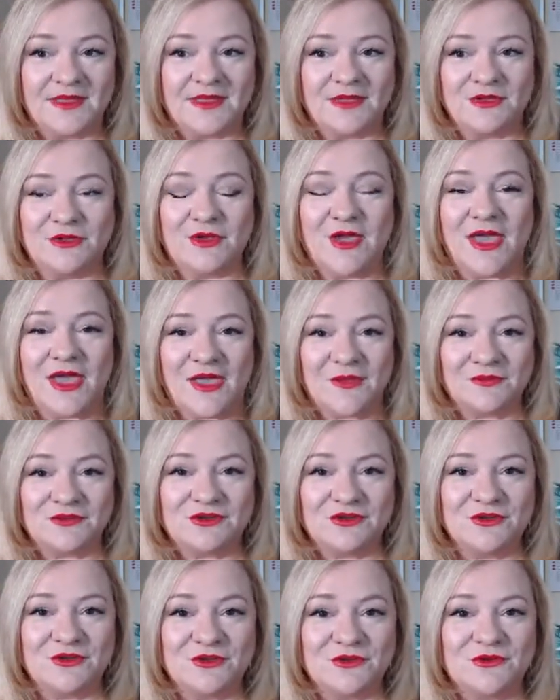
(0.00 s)
You have
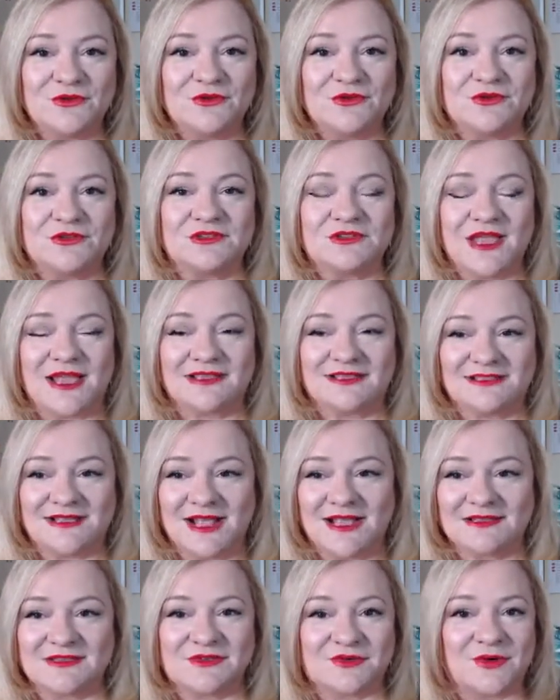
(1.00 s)
to use a
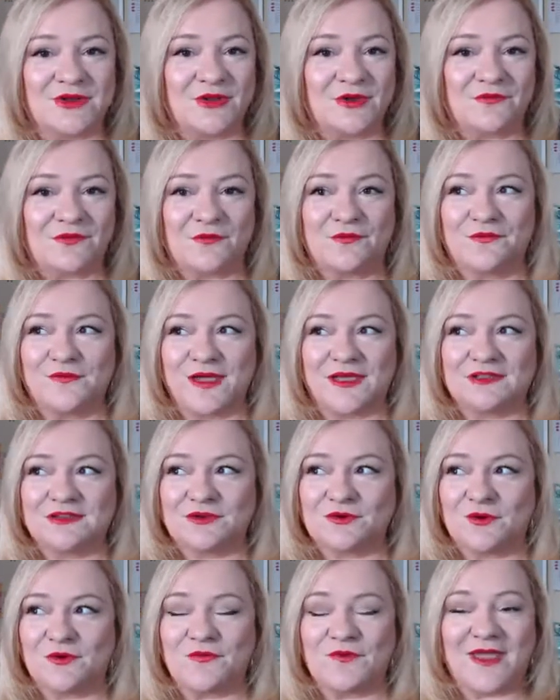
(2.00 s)
sunscreen of a
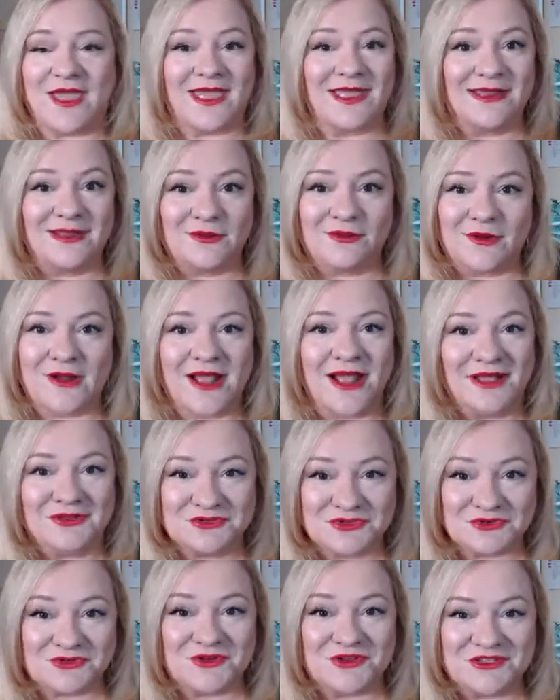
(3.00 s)
factor of 80 or
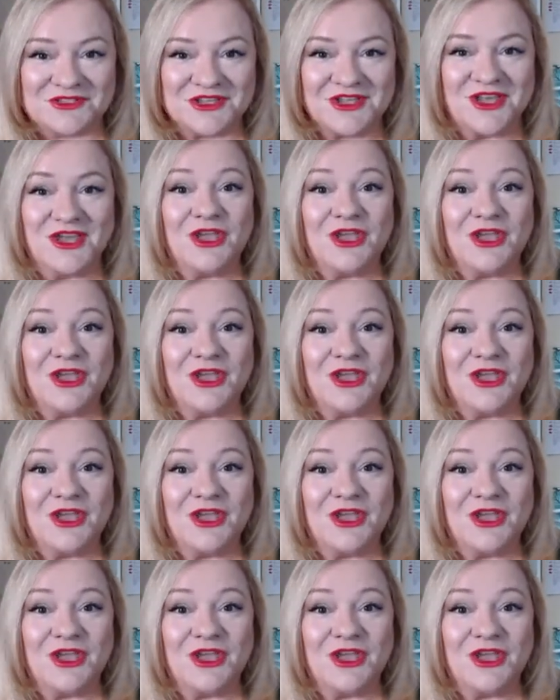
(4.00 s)
100